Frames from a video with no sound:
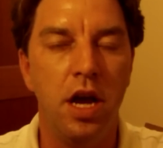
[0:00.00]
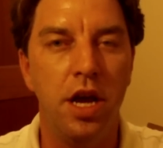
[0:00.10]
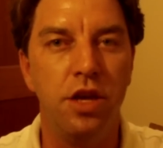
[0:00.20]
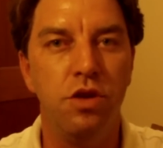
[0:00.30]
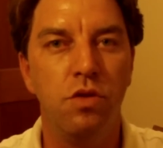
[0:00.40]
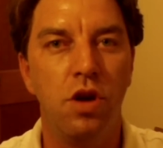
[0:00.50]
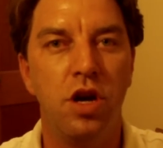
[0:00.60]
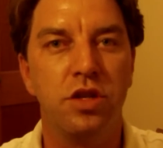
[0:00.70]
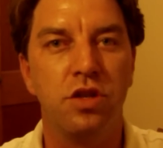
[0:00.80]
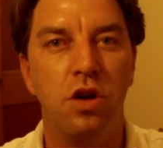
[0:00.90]
and you
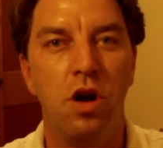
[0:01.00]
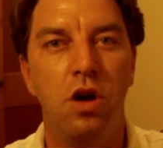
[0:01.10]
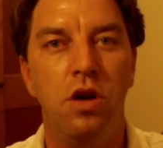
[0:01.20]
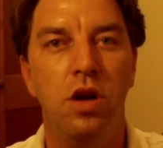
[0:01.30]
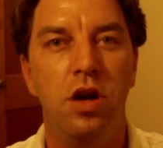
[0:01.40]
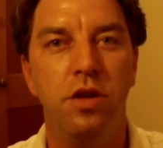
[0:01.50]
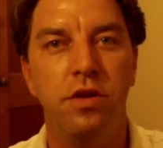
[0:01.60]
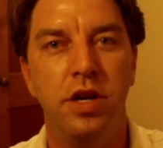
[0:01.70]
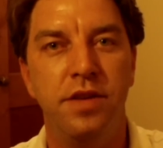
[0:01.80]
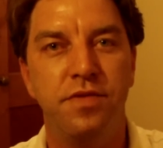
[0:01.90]
lost all
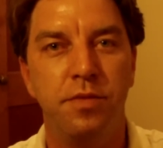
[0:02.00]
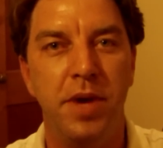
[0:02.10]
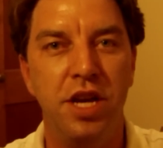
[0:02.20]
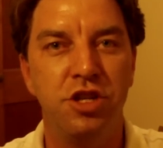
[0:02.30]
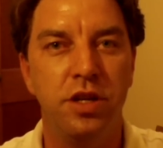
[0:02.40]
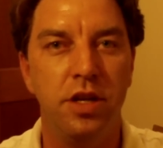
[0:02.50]
other information